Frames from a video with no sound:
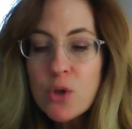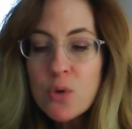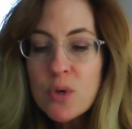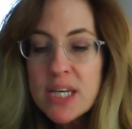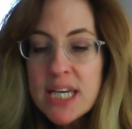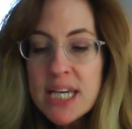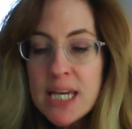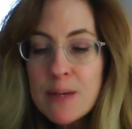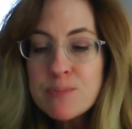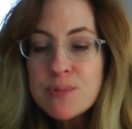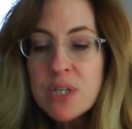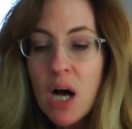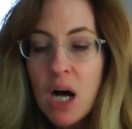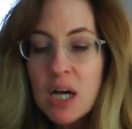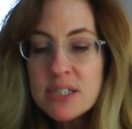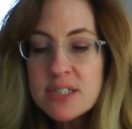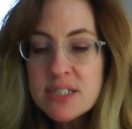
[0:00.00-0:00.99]
who keeps
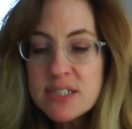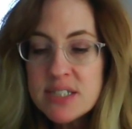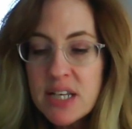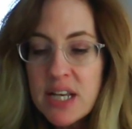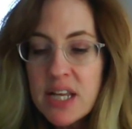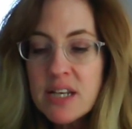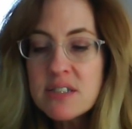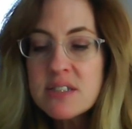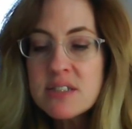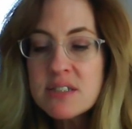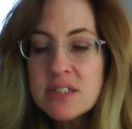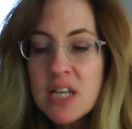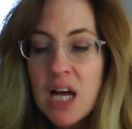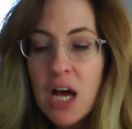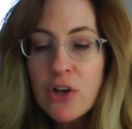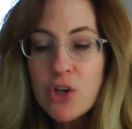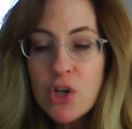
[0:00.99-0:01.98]
on sinning does
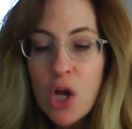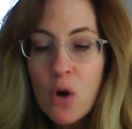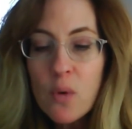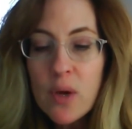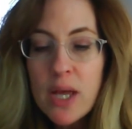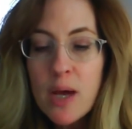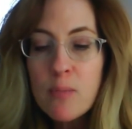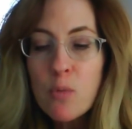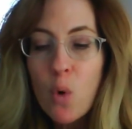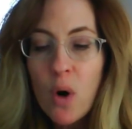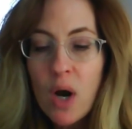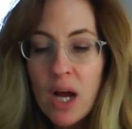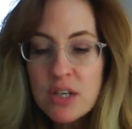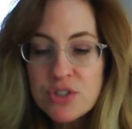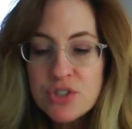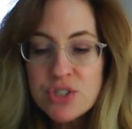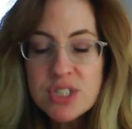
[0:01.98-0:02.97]
not know him or
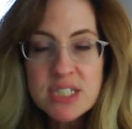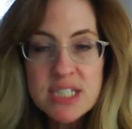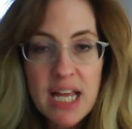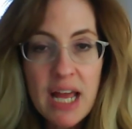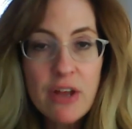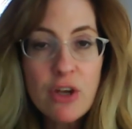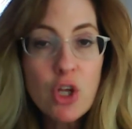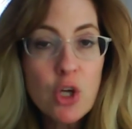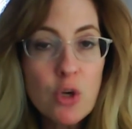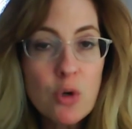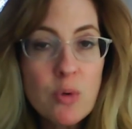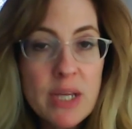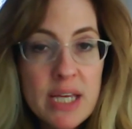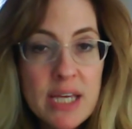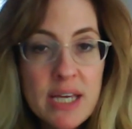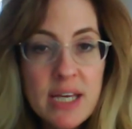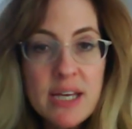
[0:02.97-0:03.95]
understand who
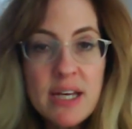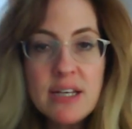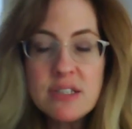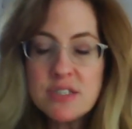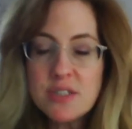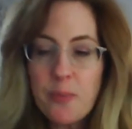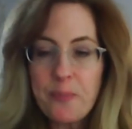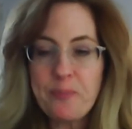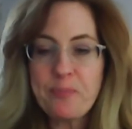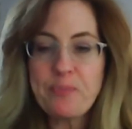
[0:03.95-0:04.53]
he is.